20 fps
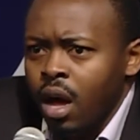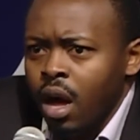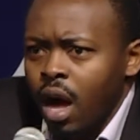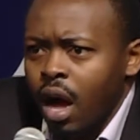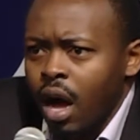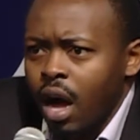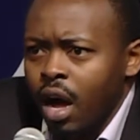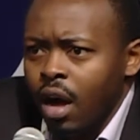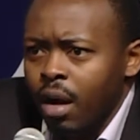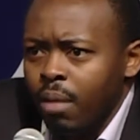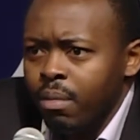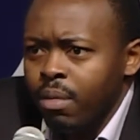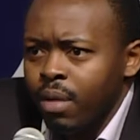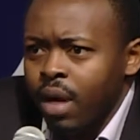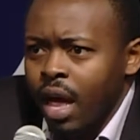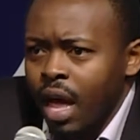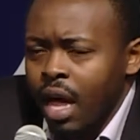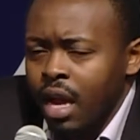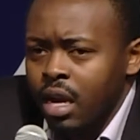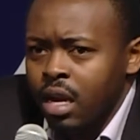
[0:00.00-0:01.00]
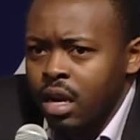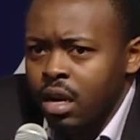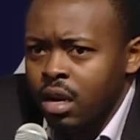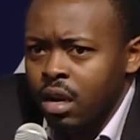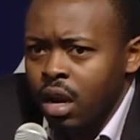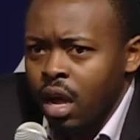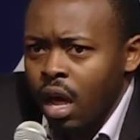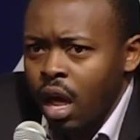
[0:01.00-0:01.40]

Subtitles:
And